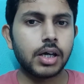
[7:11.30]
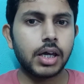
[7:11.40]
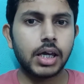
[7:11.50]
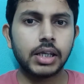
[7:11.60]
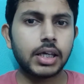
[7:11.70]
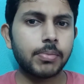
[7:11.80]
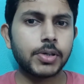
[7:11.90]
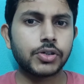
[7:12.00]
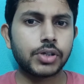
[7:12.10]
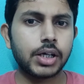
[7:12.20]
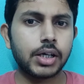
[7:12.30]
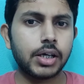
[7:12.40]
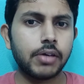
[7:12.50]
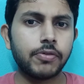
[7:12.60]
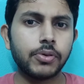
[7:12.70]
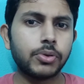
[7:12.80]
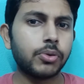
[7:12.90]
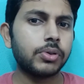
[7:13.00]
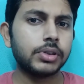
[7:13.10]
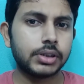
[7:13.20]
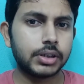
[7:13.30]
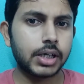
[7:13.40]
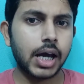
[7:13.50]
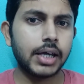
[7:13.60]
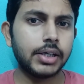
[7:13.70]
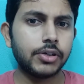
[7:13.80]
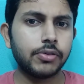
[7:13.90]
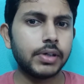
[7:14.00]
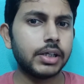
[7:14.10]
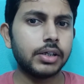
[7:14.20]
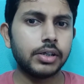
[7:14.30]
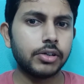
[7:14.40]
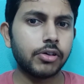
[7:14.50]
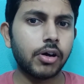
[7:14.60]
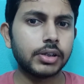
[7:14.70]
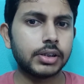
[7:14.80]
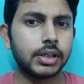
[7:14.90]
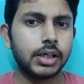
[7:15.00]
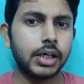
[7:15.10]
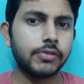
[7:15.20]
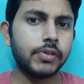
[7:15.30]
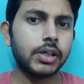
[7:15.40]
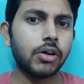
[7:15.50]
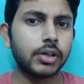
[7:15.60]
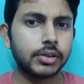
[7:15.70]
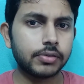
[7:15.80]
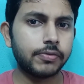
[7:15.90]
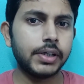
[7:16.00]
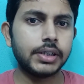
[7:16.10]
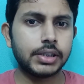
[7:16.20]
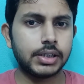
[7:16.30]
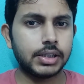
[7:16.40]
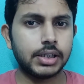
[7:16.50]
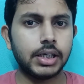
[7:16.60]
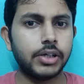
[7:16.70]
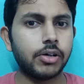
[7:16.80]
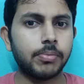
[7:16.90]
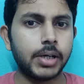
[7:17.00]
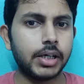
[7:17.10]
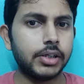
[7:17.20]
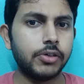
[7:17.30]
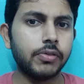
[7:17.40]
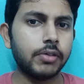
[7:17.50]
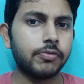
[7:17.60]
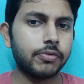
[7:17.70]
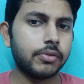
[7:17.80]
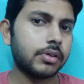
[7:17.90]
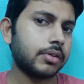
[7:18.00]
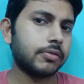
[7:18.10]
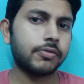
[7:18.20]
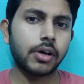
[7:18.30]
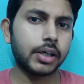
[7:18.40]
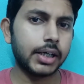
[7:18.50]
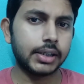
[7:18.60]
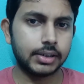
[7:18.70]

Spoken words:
In chemistry, if you don't write, you will not, it will not fit in your brain, you will forget.